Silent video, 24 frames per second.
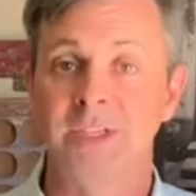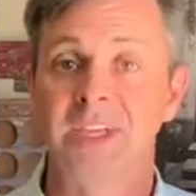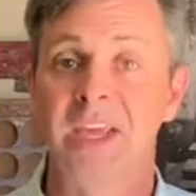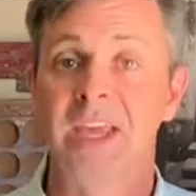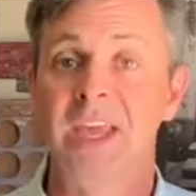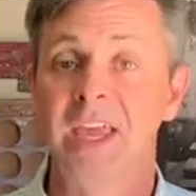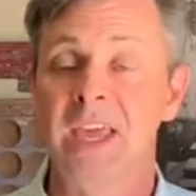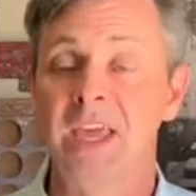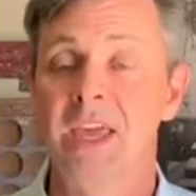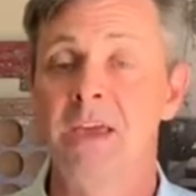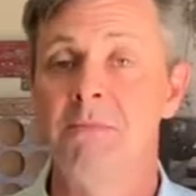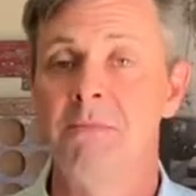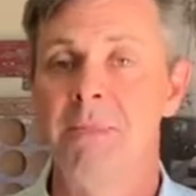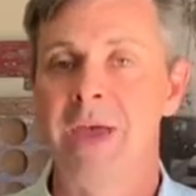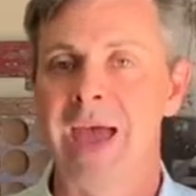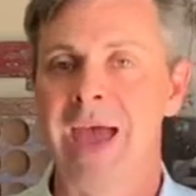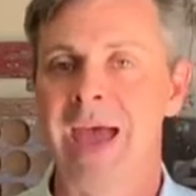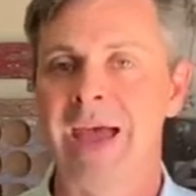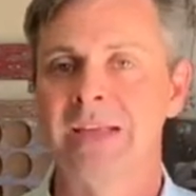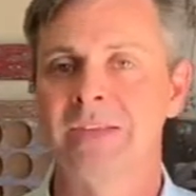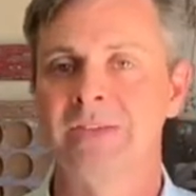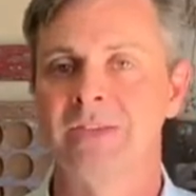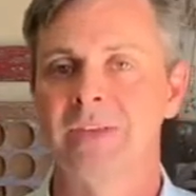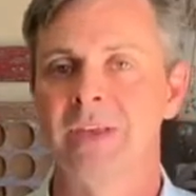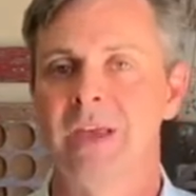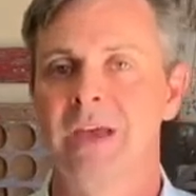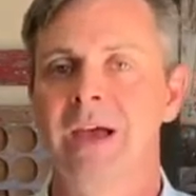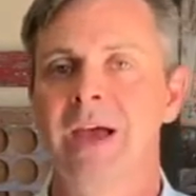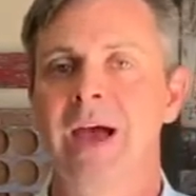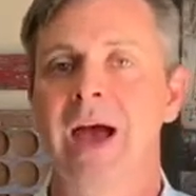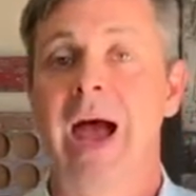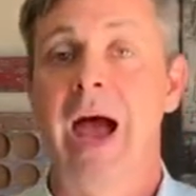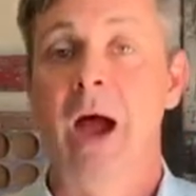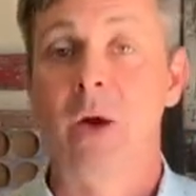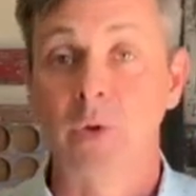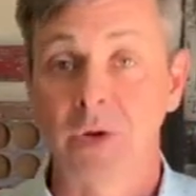to him as
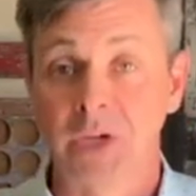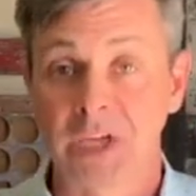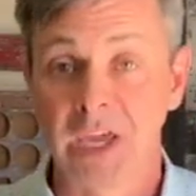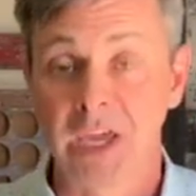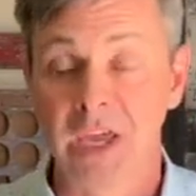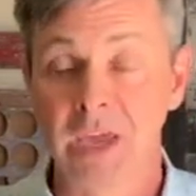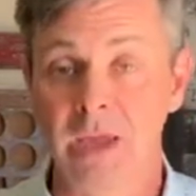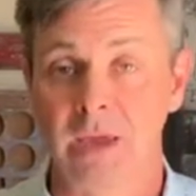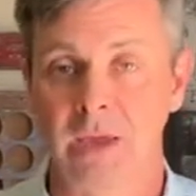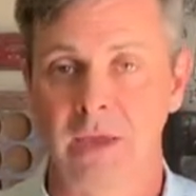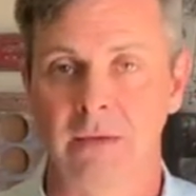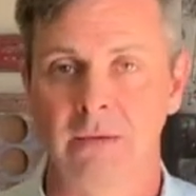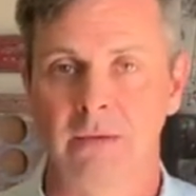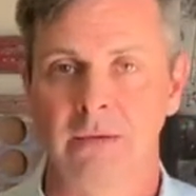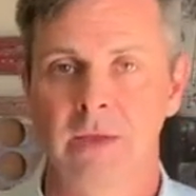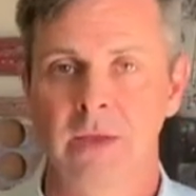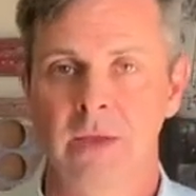our king.